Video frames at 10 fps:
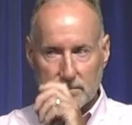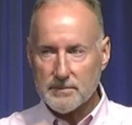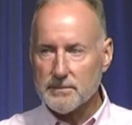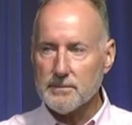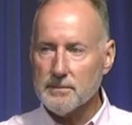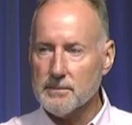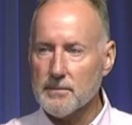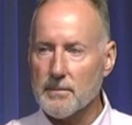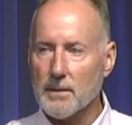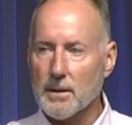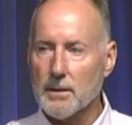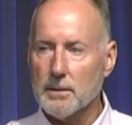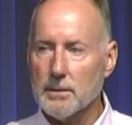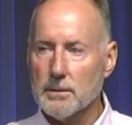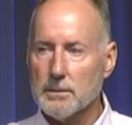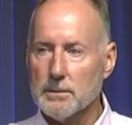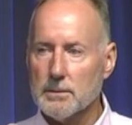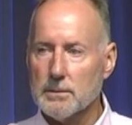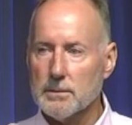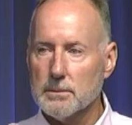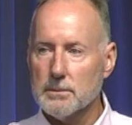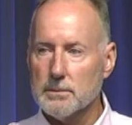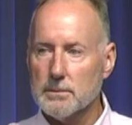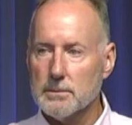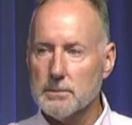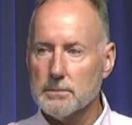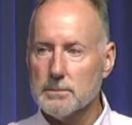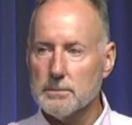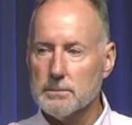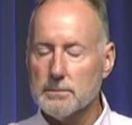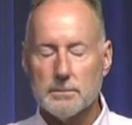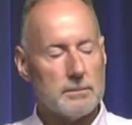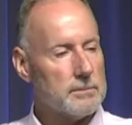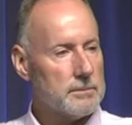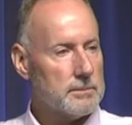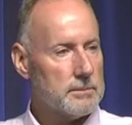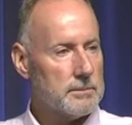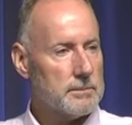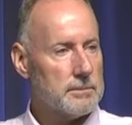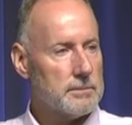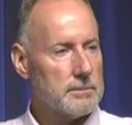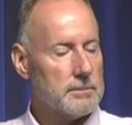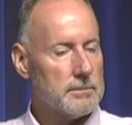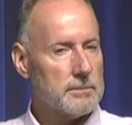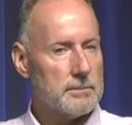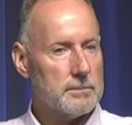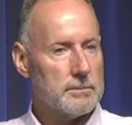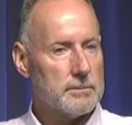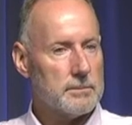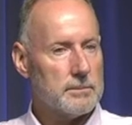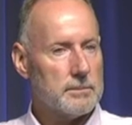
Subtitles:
No one is speaking in this clip.